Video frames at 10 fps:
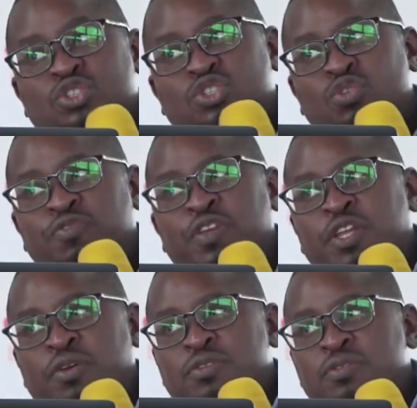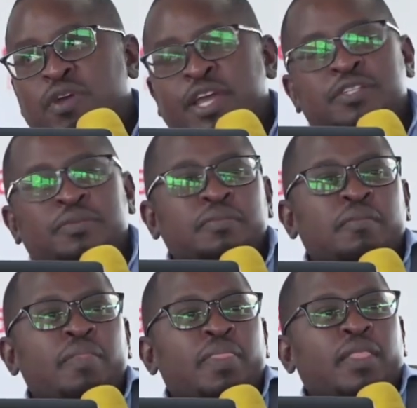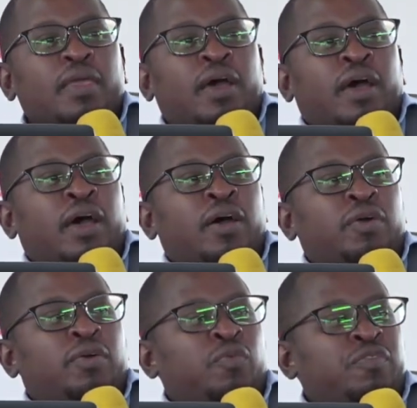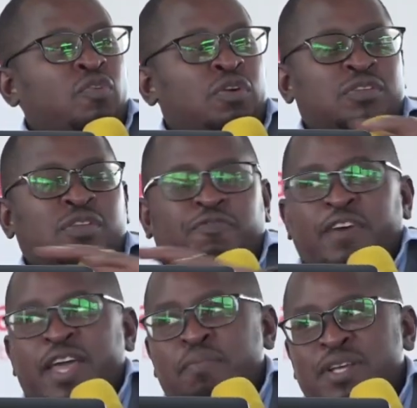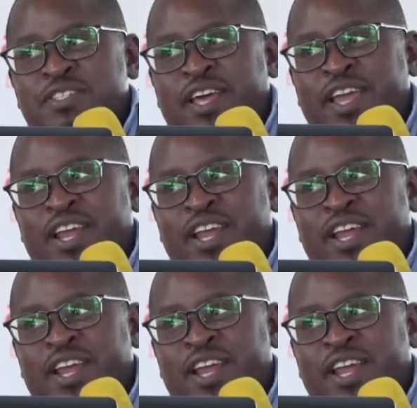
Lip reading: two videos, right? We've got the fiber side,